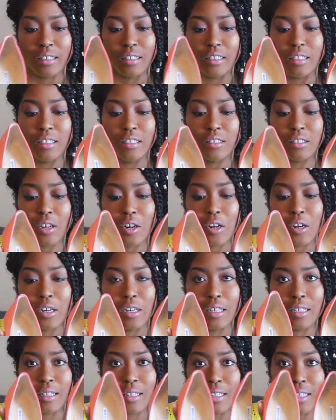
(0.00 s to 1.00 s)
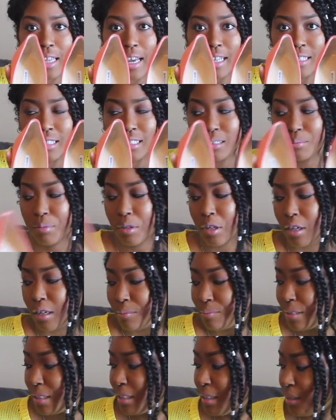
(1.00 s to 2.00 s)
These are classic
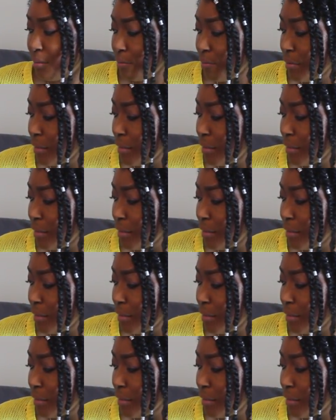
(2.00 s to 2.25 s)
pumps